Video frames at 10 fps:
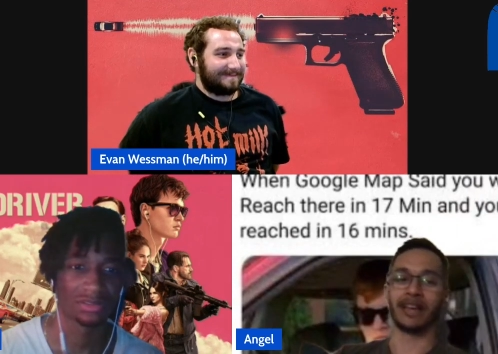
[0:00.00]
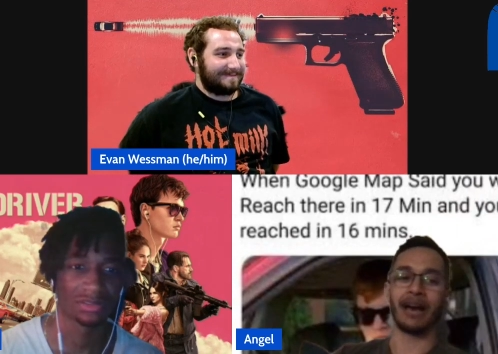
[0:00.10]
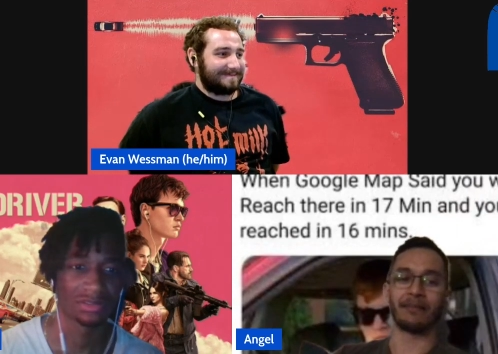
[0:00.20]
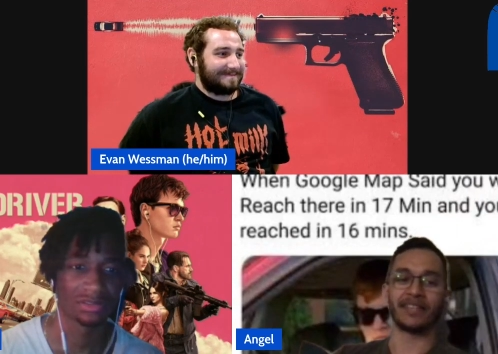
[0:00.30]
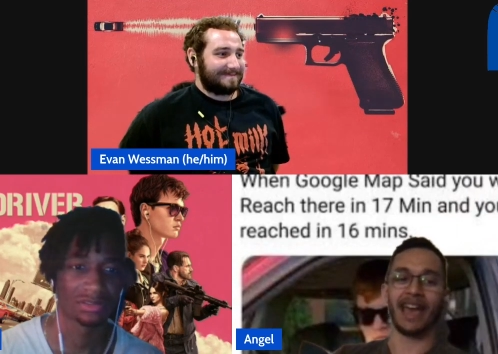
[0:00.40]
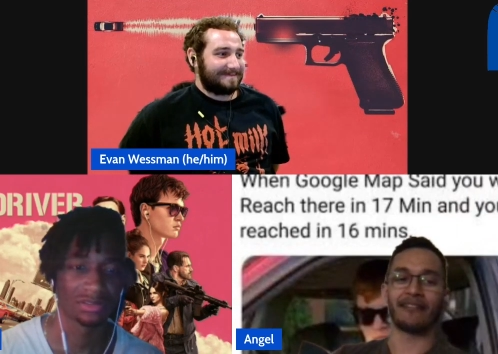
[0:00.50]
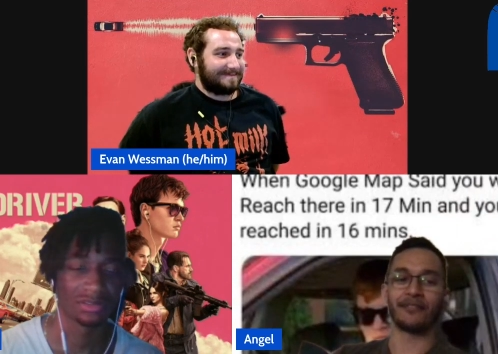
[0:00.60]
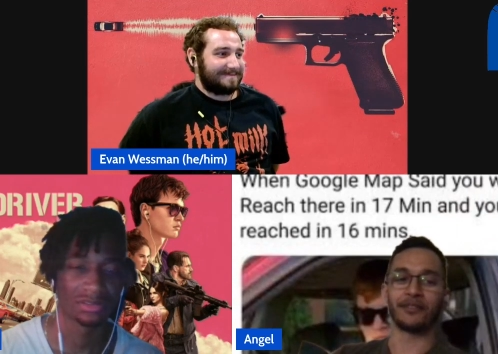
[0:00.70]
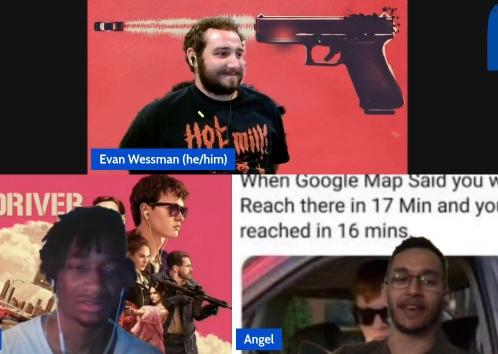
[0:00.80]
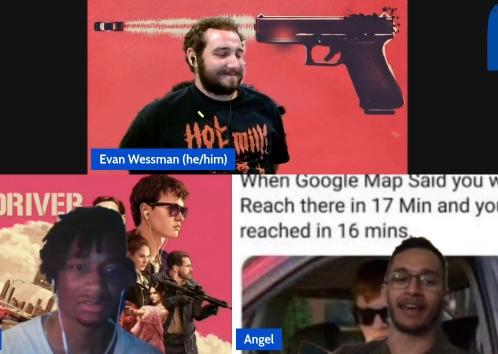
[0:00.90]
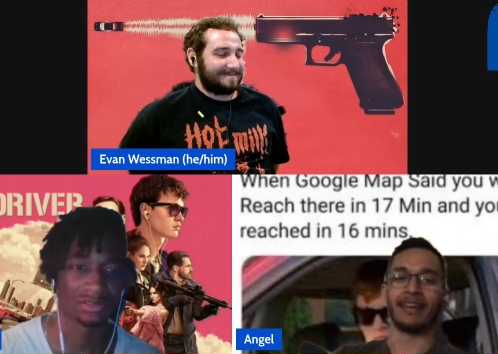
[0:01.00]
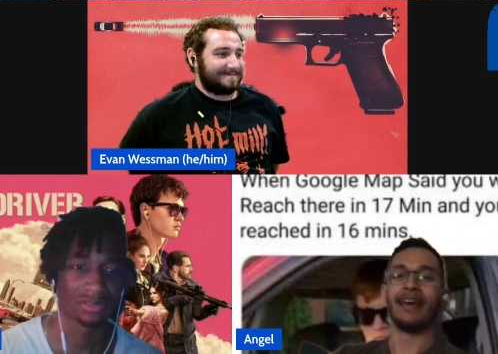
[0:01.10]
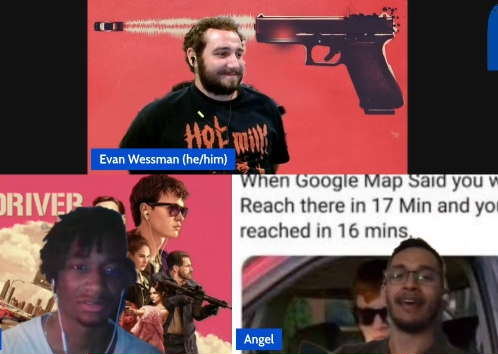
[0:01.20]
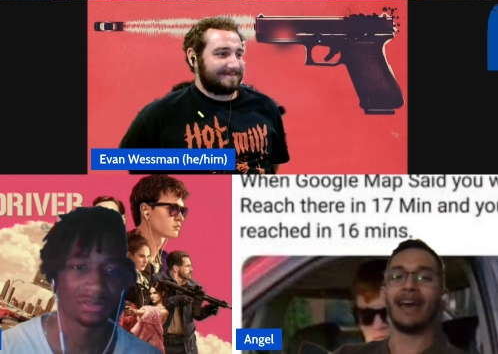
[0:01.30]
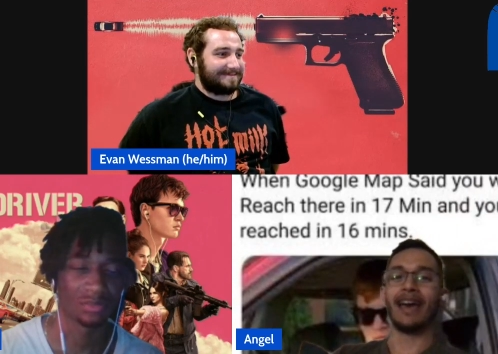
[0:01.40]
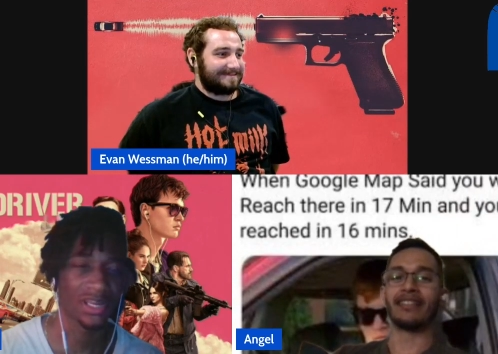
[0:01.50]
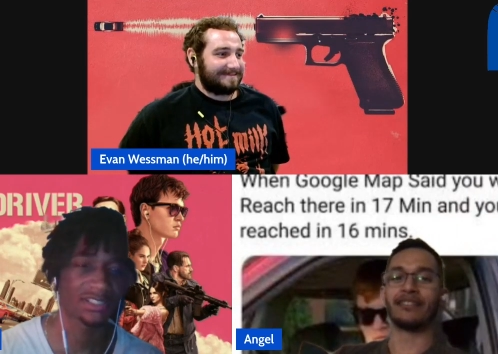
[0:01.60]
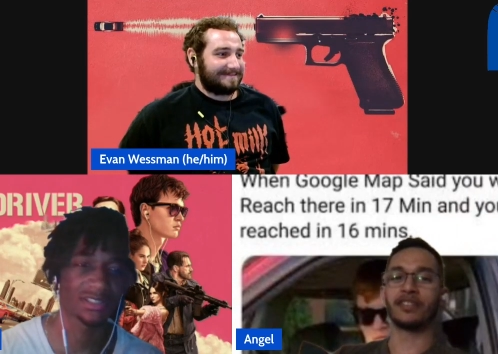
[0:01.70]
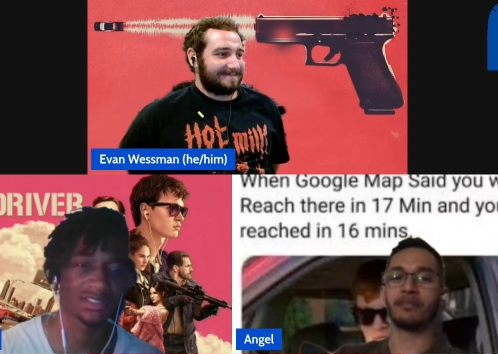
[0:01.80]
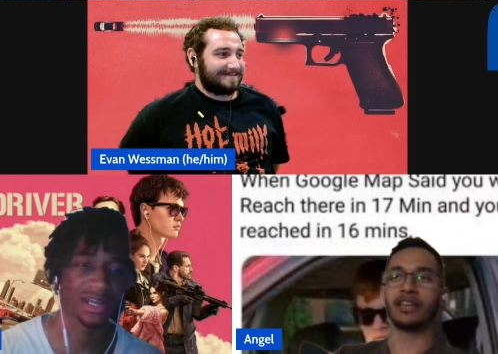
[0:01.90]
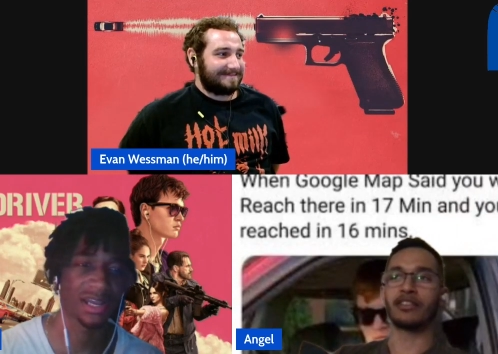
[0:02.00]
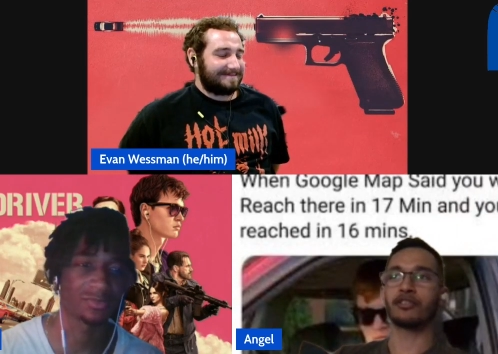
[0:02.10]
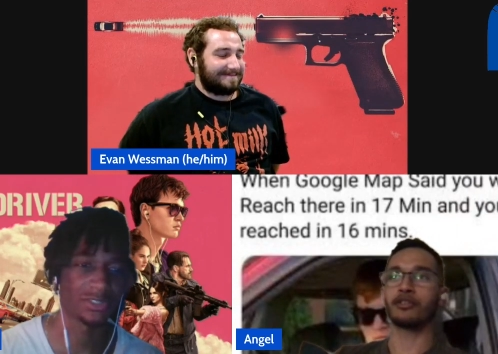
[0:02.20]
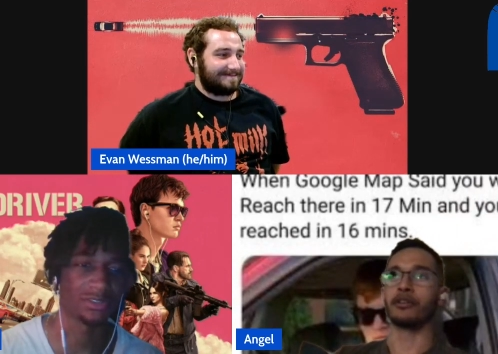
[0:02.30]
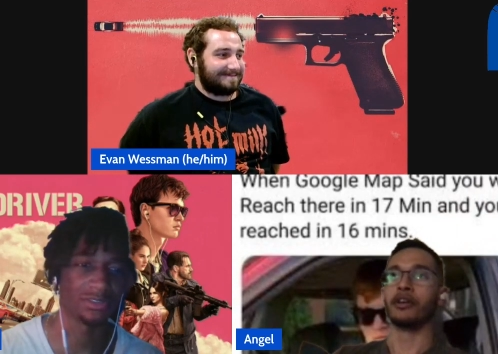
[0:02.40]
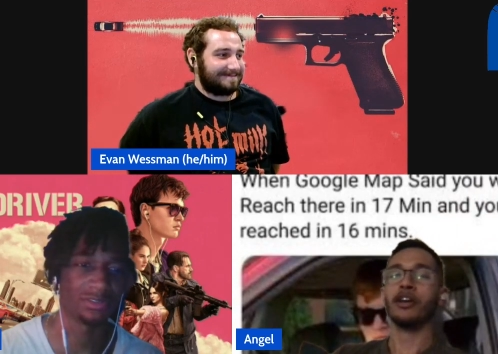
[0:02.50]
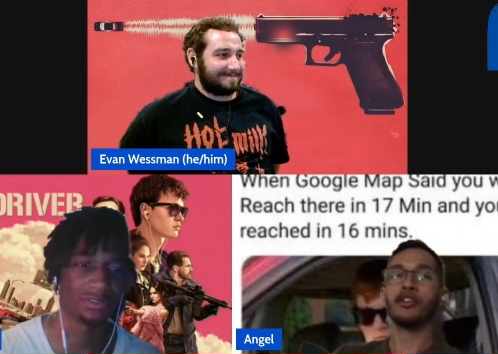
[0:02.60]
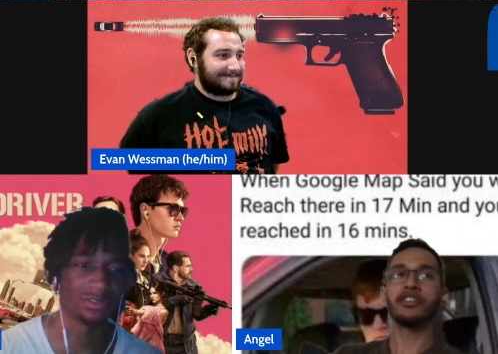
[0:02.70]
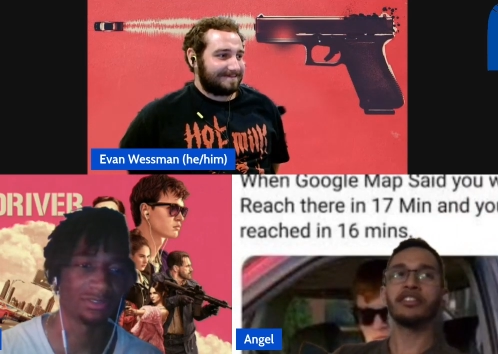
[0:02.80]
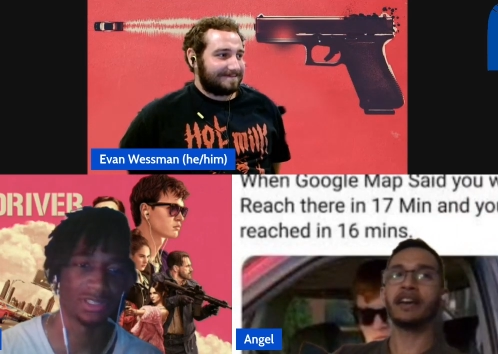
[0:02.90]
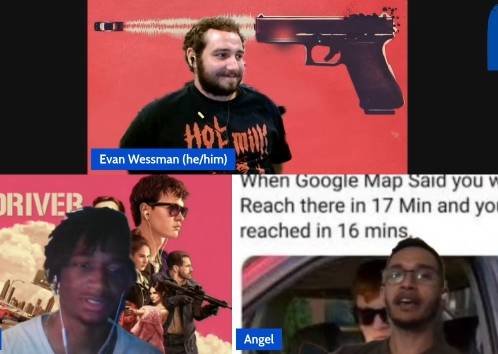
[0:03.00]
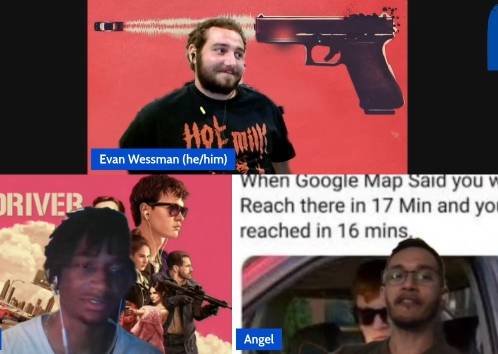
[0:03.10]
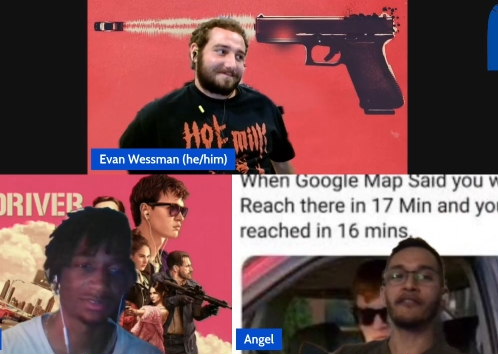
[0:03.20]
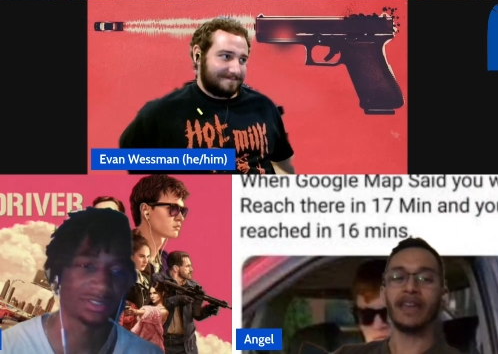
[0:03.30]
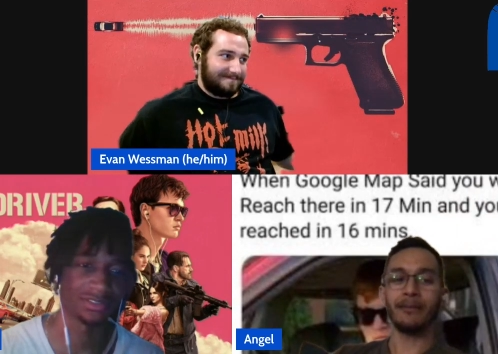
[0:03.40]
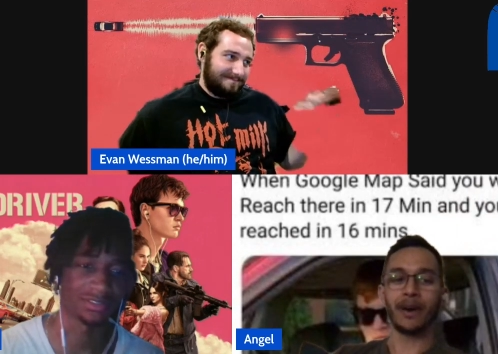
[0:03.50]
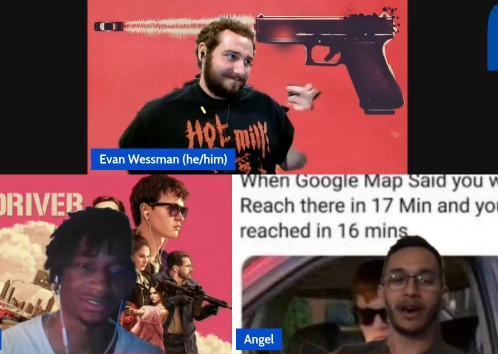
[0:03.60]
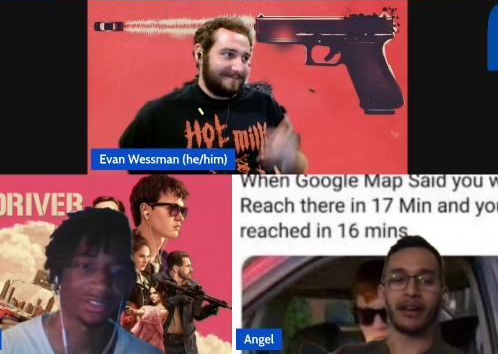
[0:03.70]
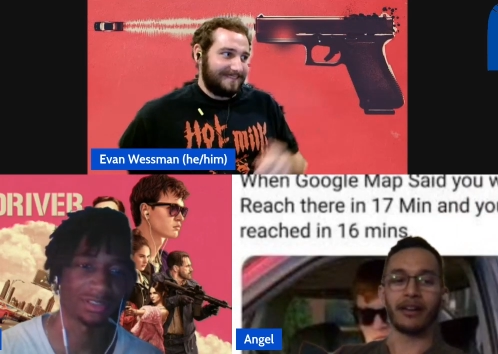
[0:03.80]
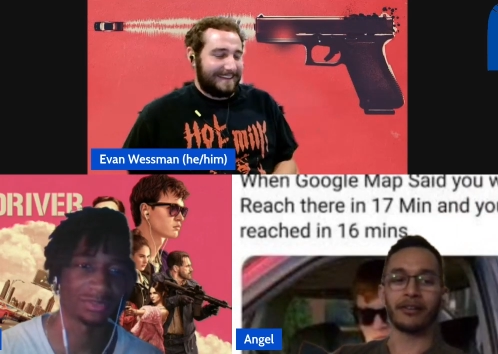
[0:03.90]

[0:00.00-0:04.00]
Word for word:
Speaker 1: After that, as well, that's just sure. cops, dude. She's not that's, a vampire.